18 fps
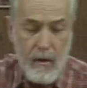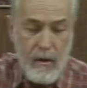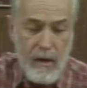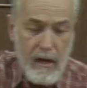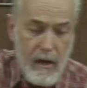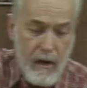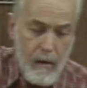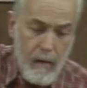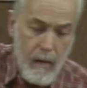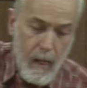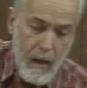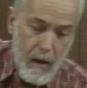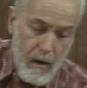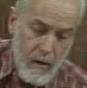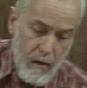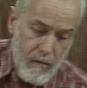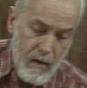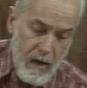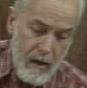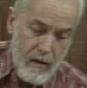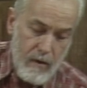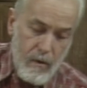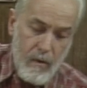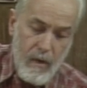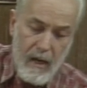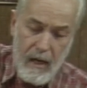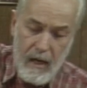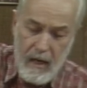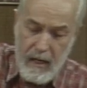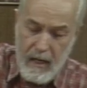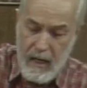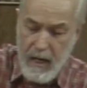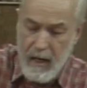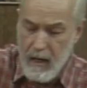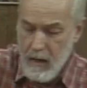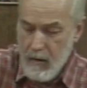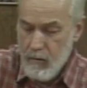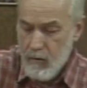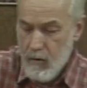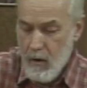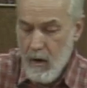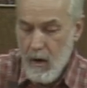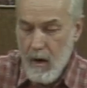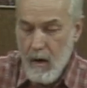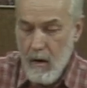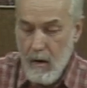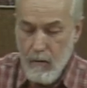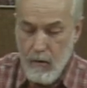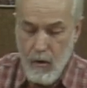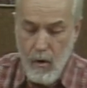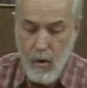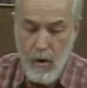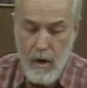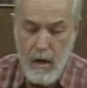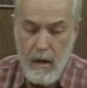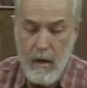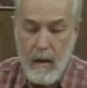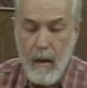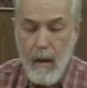here we've got a two-handed candle of cork.